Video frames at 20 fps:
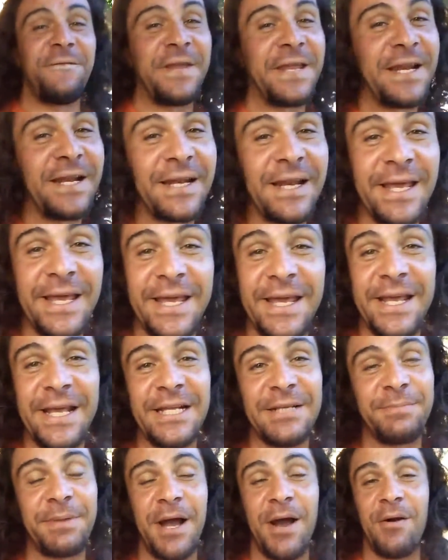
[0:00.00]
Feet,
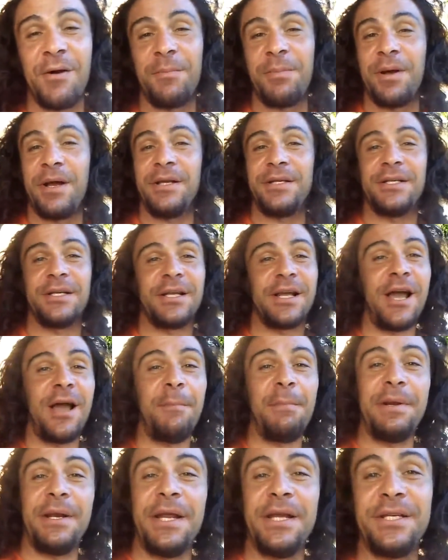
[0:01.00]
legs, power punching
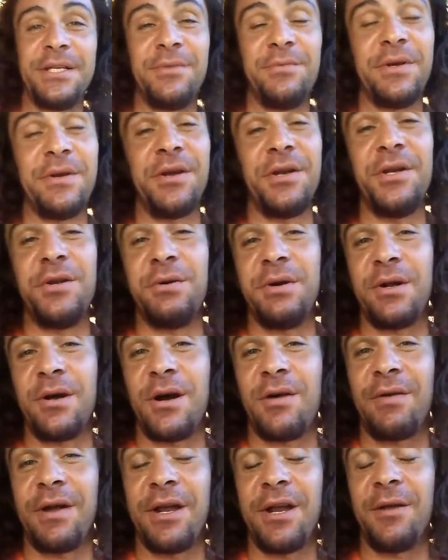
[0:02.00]
combination. We're going to do it
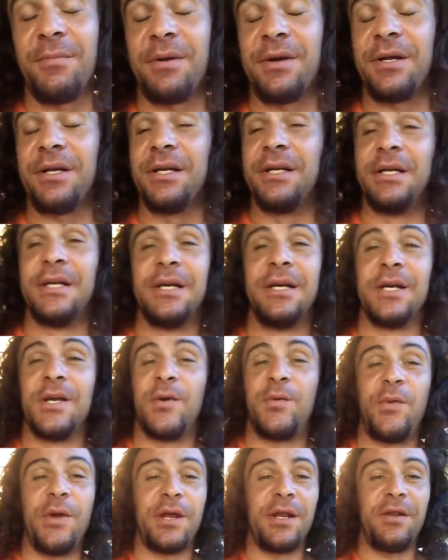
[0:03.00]
all right here. But
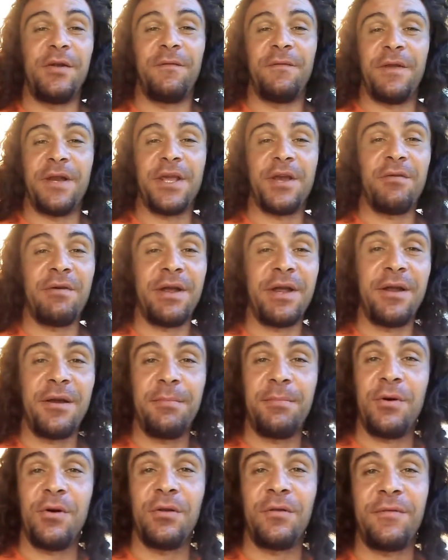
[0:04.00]
quick little video right
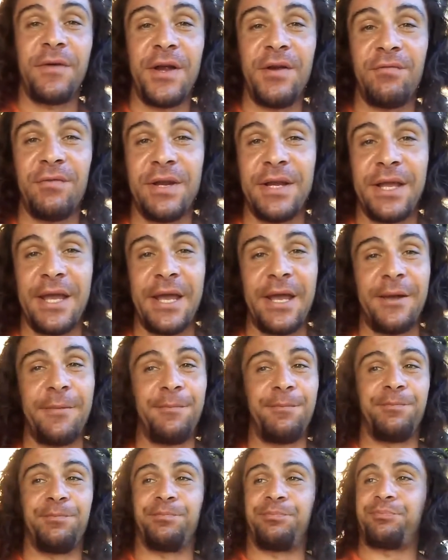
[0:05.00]
here, post-fight
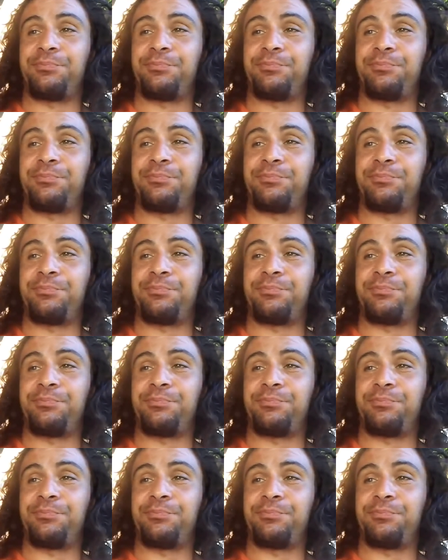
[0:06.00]
recap.